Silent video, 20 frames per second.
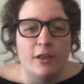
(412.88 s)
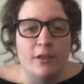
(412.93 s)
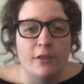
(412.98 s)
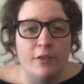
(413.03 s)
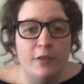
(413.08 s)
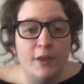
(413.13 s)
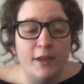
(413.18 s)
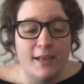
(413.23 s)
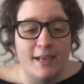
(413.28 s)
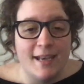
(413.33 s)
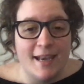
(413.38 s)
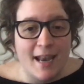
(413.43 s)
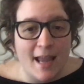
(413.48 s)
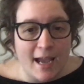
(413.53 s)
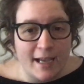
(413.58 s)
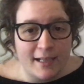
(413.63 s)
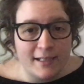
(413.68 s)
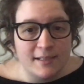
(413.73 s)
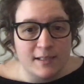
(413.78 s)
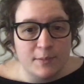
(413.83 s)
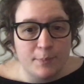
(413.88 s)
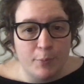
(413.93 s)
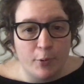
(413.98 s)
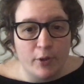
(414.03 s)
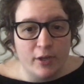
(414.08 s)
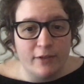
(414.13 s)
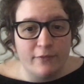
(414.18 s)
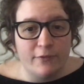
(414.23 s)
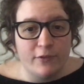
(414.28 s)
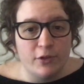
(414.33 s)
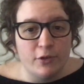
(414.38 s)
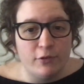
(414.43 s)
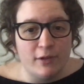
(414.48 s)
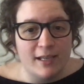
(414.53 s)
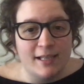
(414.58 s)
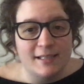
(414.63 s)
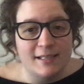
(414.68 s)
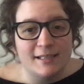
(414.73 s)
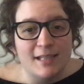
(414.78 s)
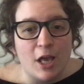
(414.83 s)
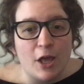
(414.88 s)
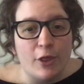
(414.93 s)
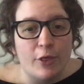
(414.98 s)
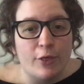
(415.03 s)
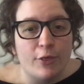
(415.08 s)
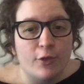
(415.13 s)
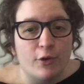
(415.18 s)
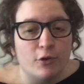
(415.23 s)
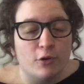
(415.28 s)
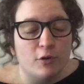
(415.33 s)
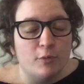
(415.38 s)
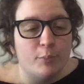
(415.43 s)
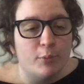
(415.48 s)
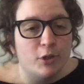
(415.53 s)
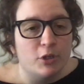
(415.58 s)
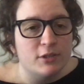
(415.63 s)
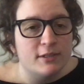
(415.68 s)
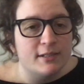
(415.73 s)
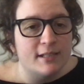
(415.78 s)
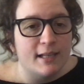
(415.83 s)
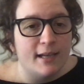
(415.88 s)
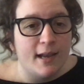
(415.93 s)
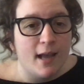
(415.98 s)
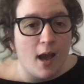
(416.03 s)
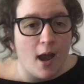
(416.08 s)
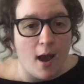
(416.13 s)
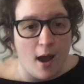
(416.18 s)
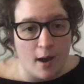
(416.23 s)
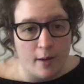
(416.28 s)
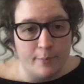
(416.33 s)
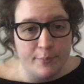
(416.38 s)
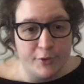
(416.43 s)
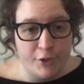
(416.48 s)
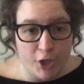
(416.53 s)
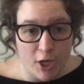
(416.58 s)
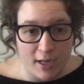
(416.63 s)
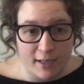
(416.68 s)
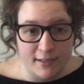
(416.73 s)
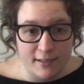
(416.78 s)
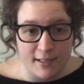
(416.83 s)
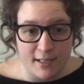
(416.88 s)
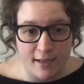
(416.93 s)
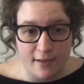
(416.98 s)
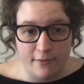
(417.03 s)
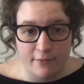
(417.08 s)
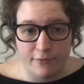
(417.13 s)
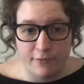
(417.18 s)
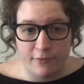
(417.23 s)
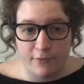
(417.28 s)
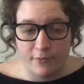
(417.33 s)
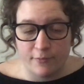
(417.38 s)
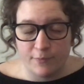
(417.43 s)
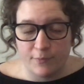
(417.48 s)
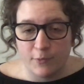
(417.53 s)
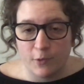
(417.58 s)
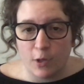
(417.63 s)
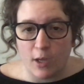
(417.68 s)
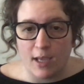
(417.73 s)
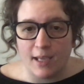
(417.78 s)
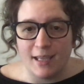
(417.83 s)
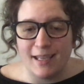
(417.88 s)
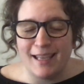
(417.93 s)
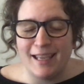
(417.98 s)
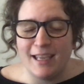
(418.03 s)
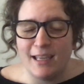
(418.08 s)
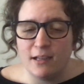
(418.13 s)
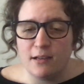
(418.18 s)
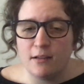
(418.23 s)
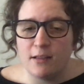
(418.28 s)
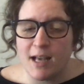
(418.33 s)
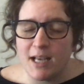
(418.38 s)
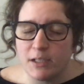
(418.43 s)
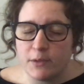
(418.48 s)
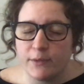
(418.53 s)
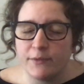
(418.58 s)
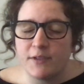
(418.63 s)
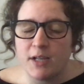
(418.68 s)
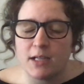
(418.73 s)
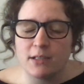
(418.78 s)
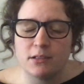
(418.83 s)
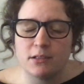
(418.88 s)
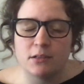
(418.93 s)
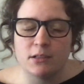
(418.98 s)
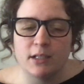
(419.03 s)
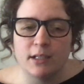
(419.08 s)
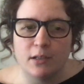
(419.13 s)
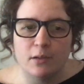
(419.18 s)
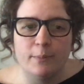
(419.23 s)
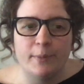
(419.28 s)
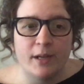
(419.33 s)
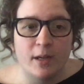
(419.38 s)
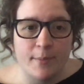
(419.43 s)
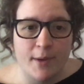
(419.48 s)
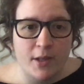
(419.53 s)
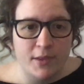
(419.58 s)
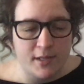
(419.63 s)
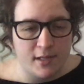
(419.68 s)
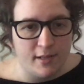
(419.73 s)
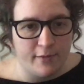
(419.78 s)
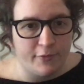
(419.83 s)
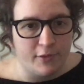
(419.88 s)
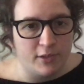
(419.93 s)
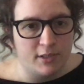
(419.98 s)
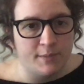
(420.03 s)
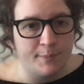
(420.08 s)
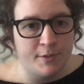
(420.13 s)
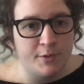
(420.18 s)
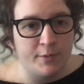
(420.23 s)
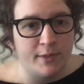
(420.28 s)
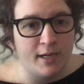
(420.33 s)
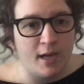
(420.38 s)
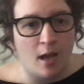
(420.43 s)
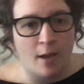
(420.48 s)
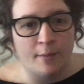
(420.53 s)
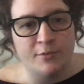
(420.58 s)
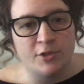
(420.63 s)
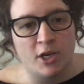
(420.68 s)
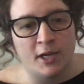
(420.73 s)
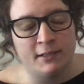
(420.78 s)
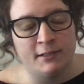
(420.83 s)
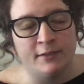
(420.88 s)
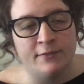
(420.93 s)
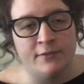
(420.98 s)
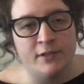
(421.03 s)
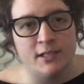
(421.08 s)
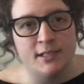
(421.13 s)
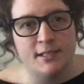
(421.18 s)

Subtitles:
The next point of view is third person objective. Okay, in class, we've talked a little bit about the difference between objective and